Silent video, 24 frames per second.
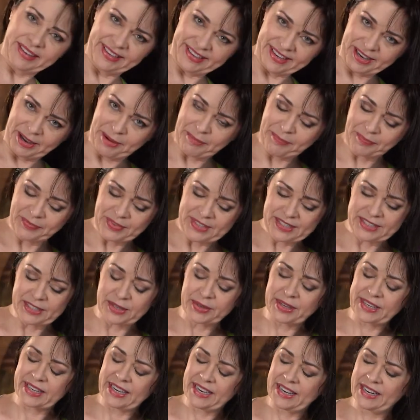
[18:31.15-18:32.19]
Yeah,
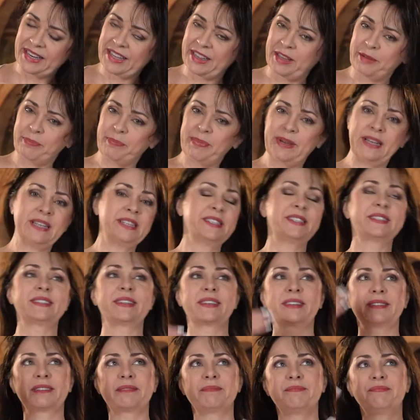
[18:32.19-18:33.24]
so again, it depends
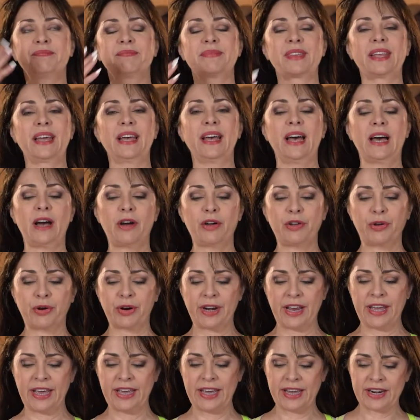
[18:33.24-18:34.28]
on how your
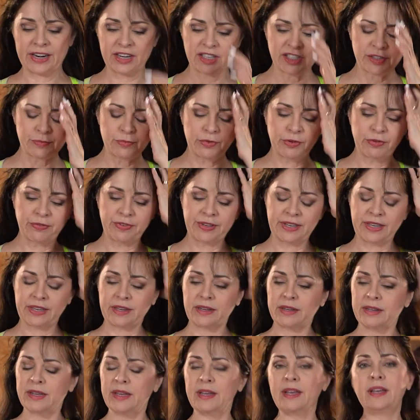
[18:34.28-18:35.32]
hair is
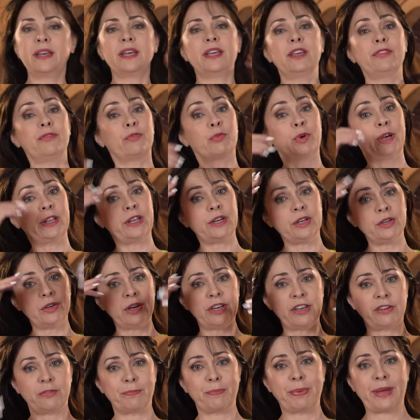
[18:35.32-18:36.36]
moving, whether you
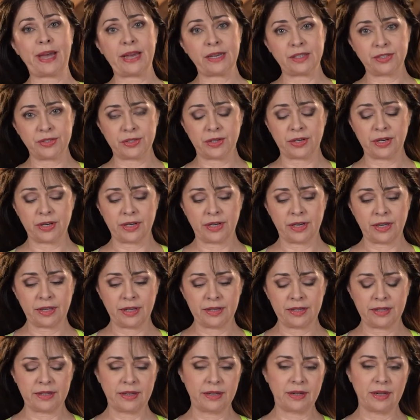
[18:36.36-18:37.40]
have bangs or
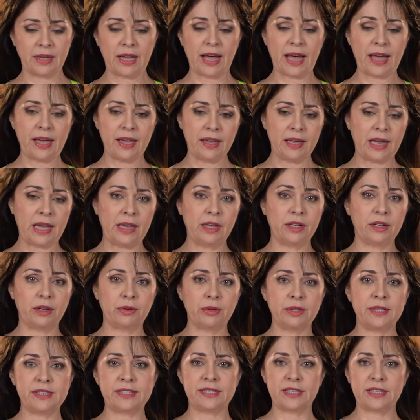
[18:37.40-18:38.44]
not. I
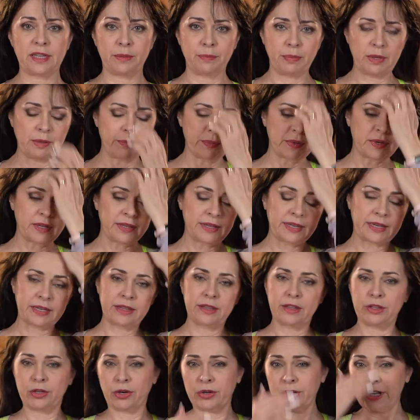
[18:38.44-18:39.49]
noticed that people
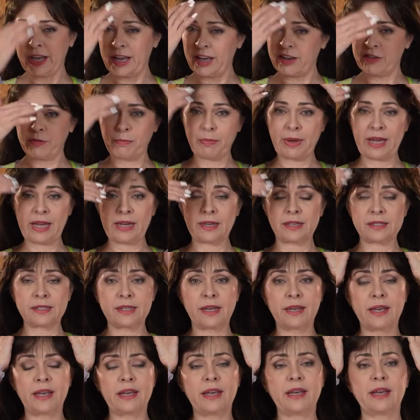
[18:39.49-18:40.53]
that don't have bangs
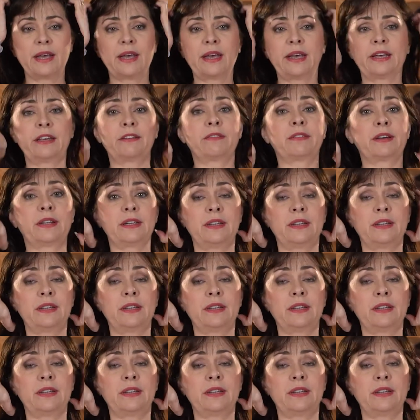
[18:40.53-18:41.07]
have